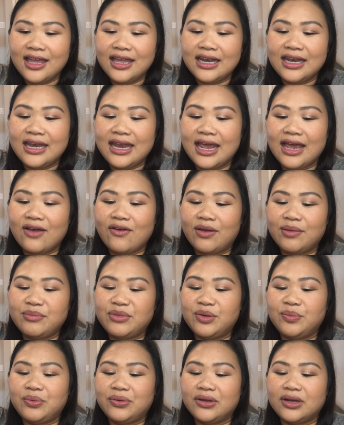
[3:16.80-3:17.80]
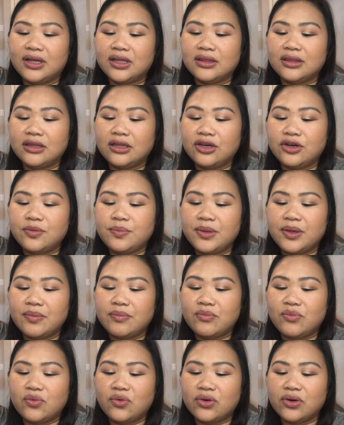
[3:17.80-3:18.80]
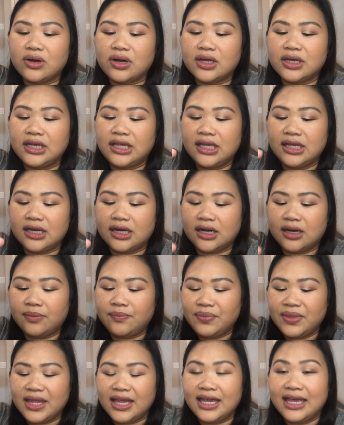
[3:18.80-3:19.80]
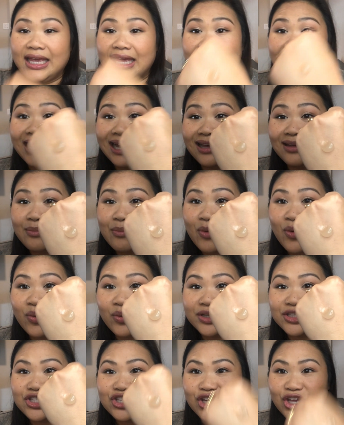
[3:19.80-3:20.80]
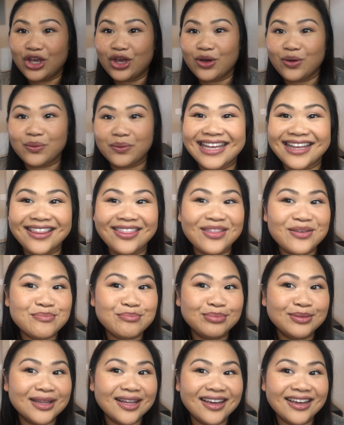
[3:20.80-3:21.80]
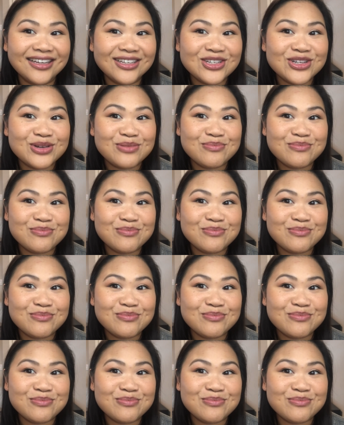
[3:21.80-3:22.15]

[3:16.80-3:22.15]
Now I'm gonna put a little bit more on here and I'm going to go in the blush